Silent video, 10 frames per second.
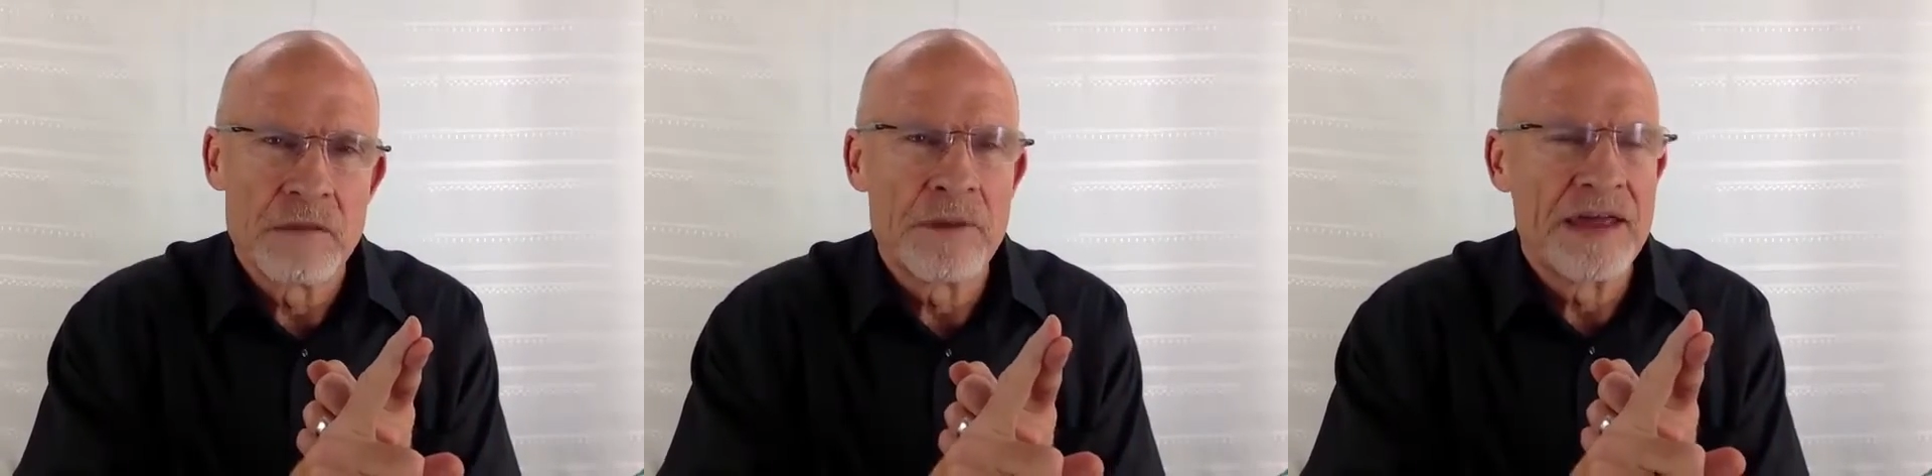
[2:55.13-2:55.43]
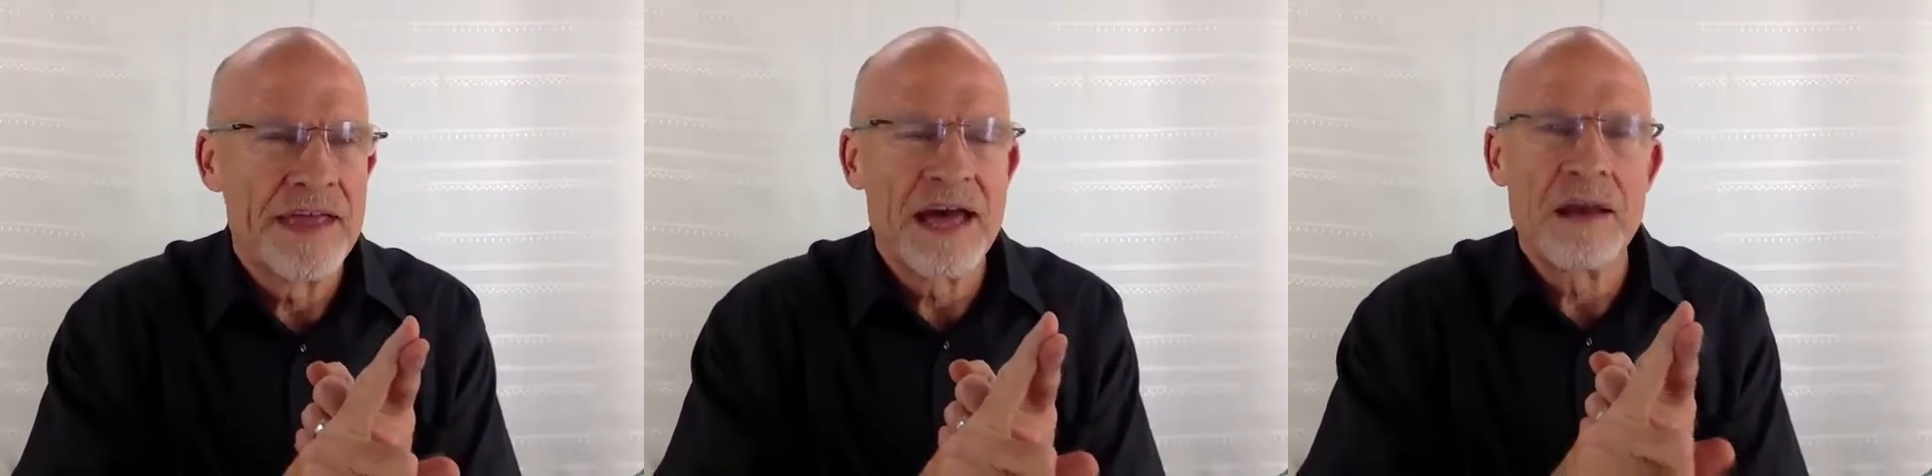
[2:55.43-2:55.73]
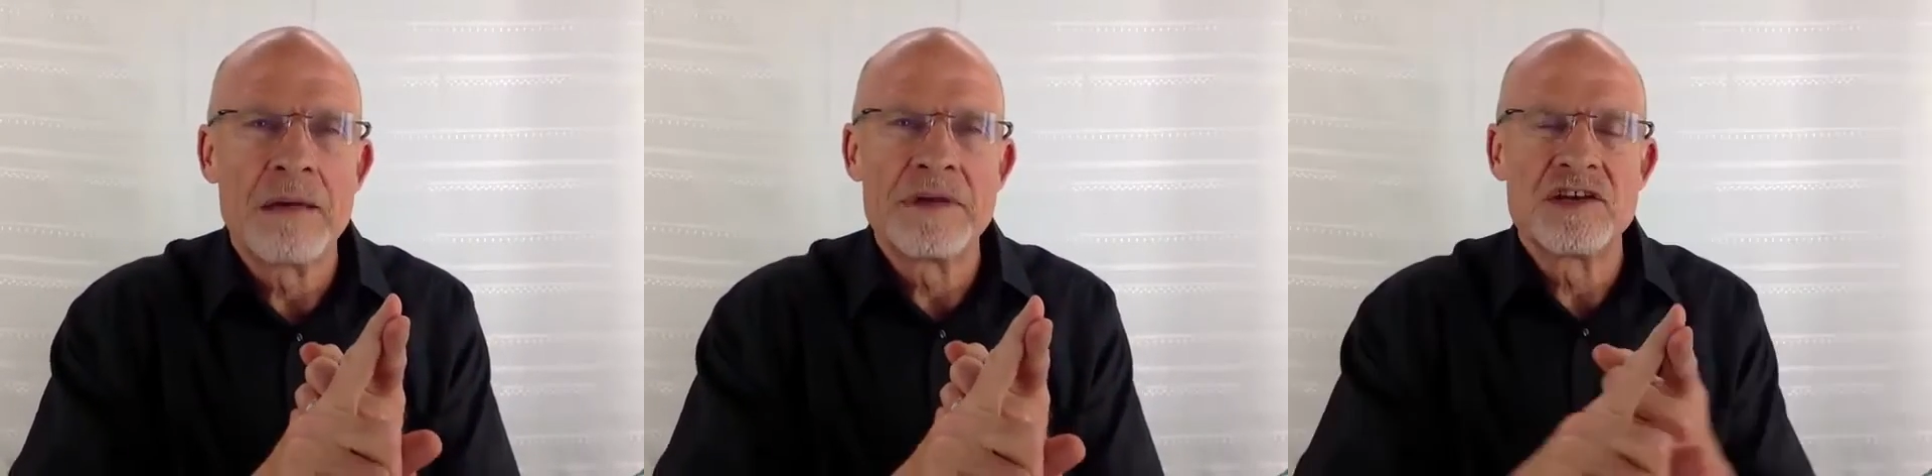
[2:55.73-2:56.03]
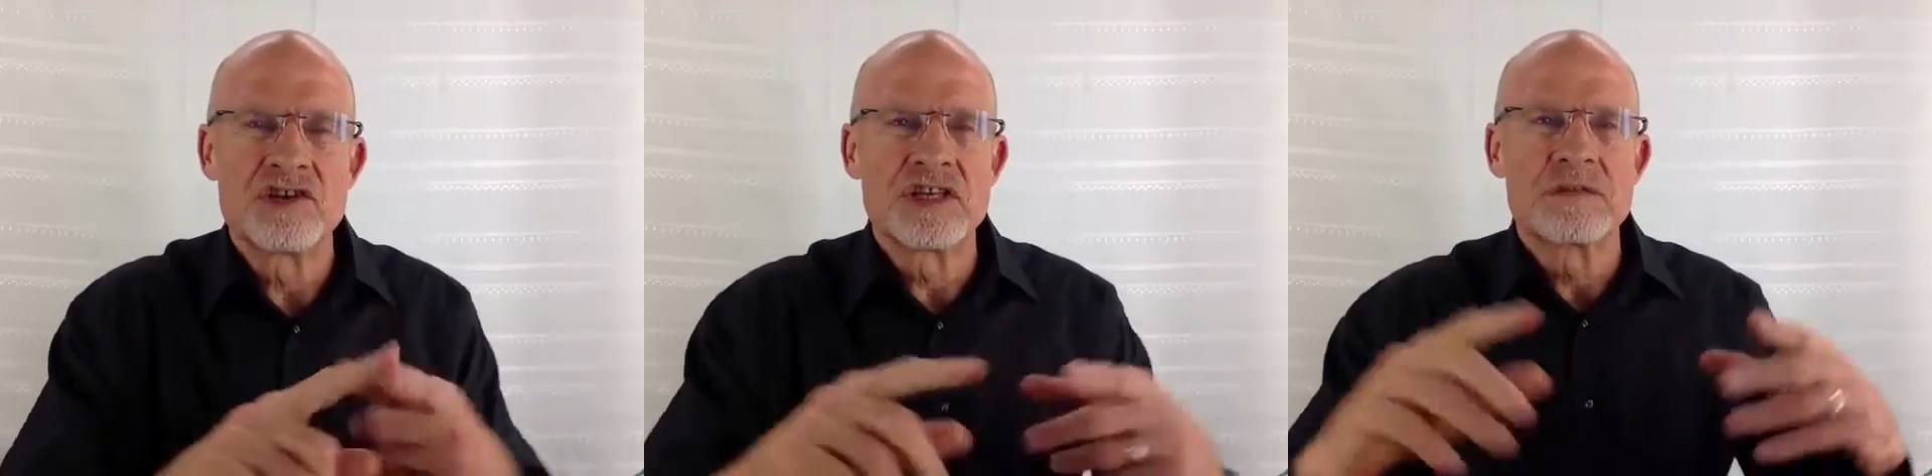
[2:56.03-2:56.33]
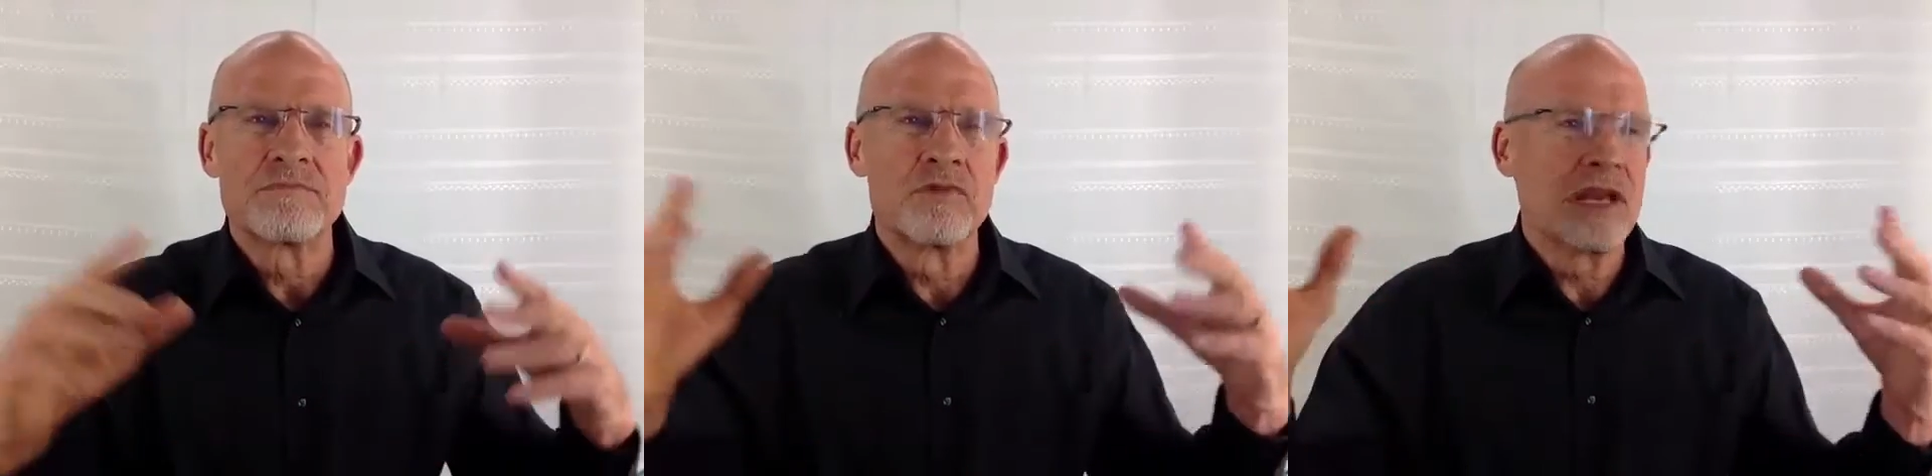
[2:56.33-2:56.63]
By that, I mean
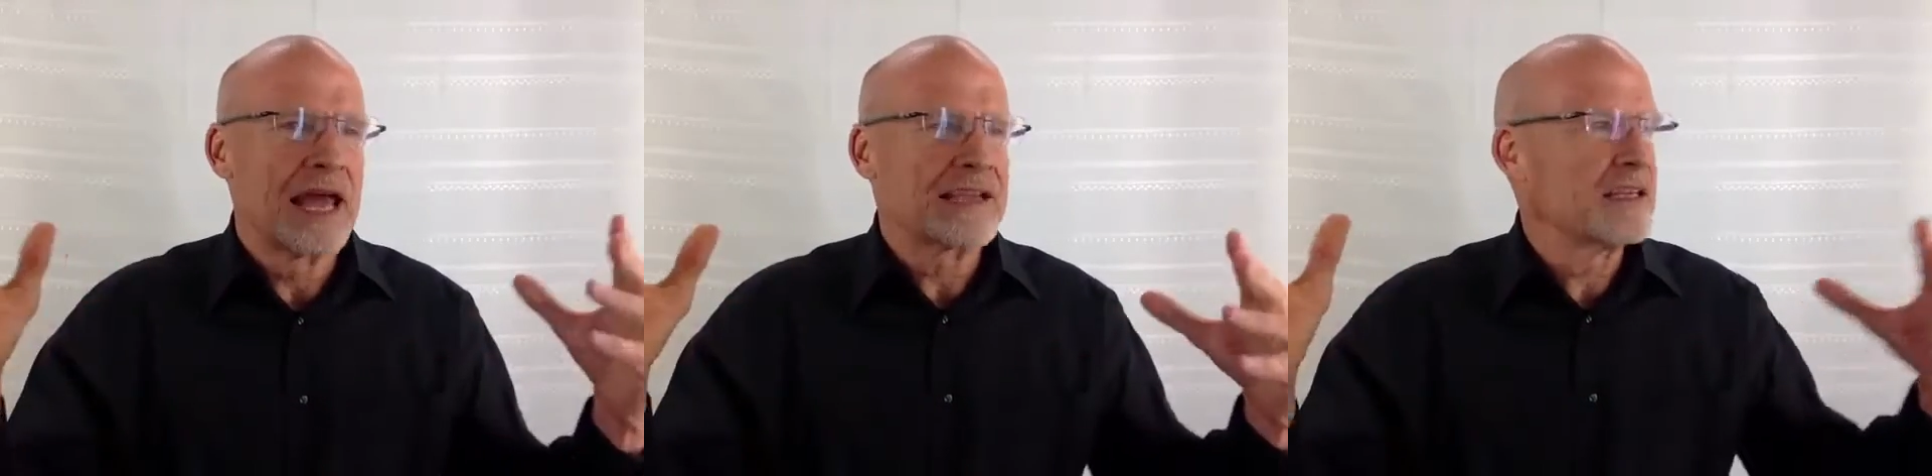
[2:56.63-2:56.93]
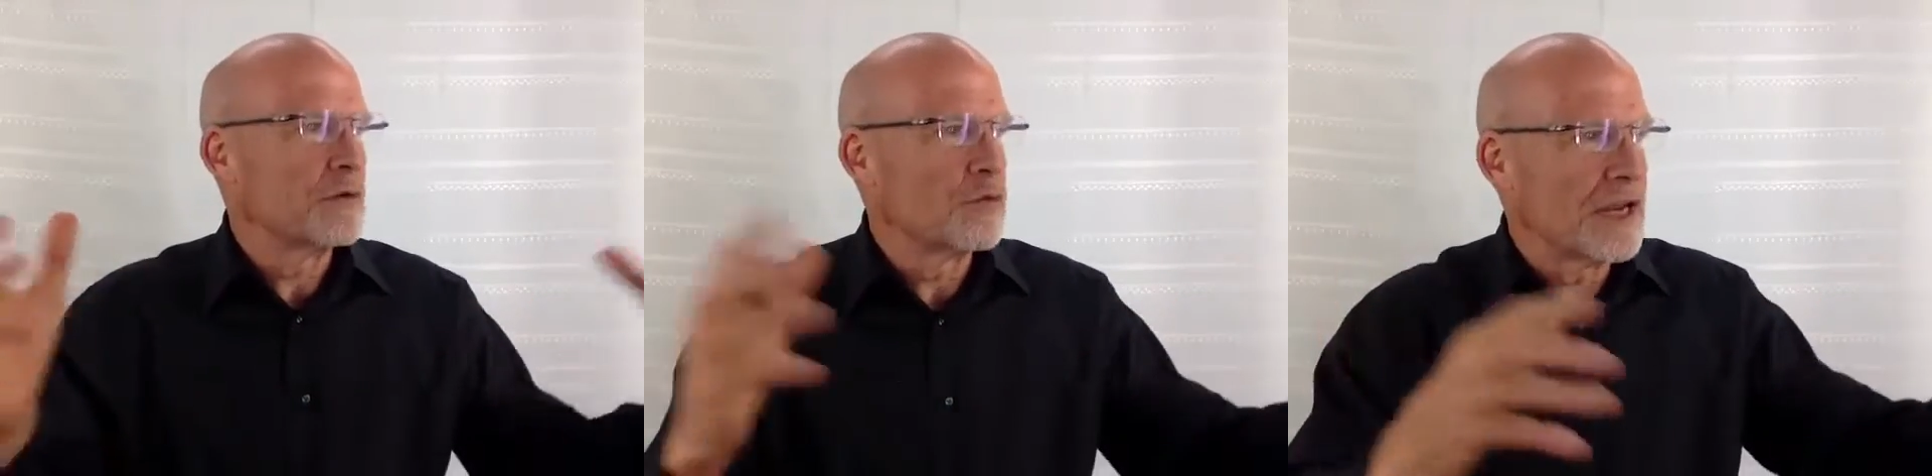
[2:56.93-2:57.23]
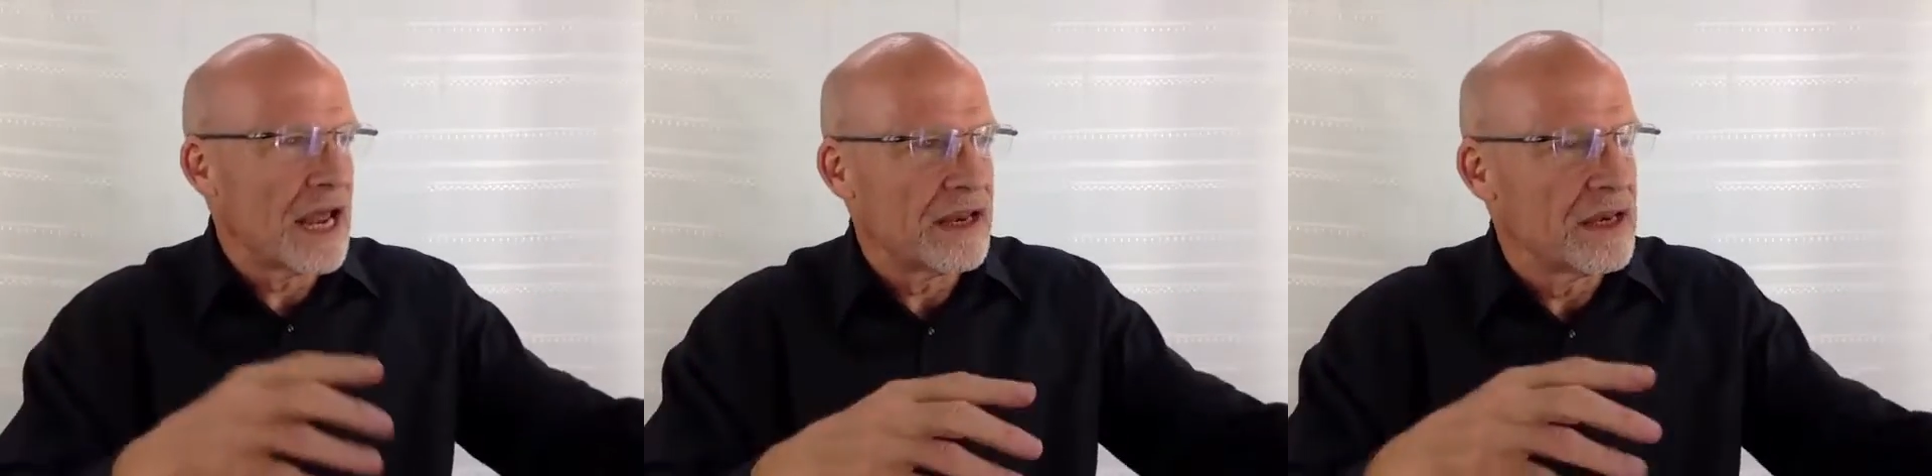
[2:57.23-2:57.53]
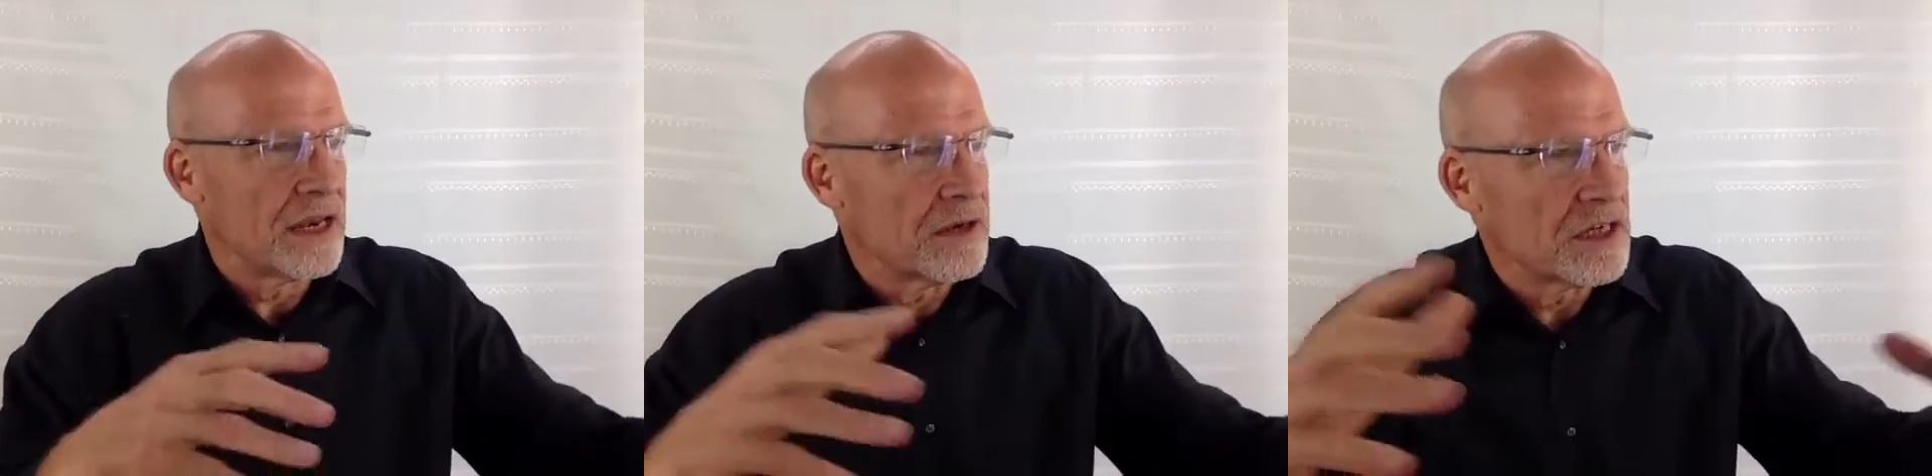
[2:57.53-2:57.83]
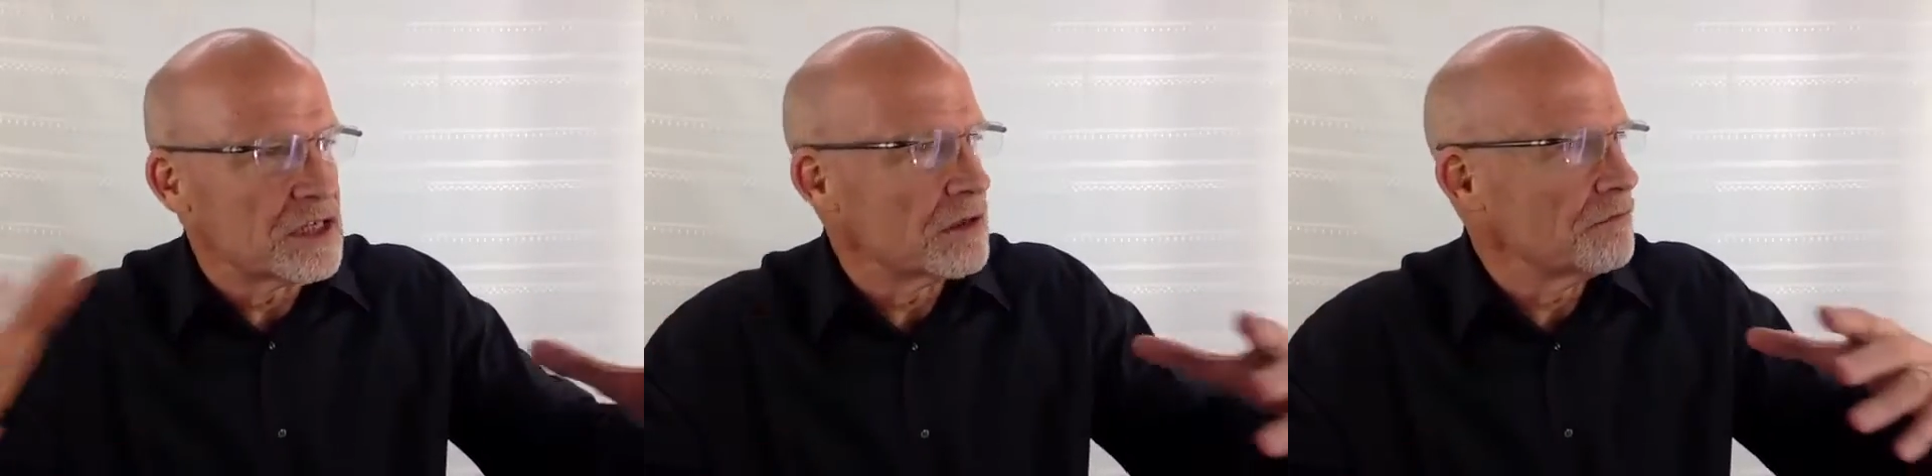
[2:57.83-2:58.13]
just relaxing and
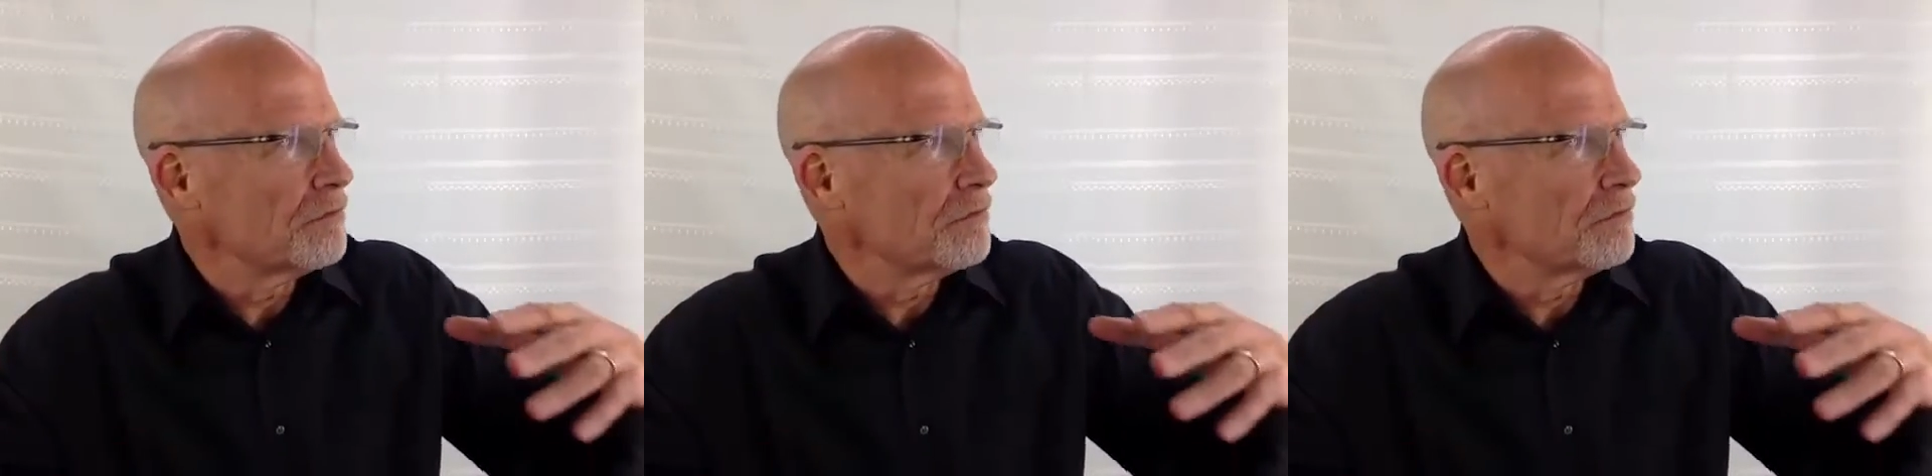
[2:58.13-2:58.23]
just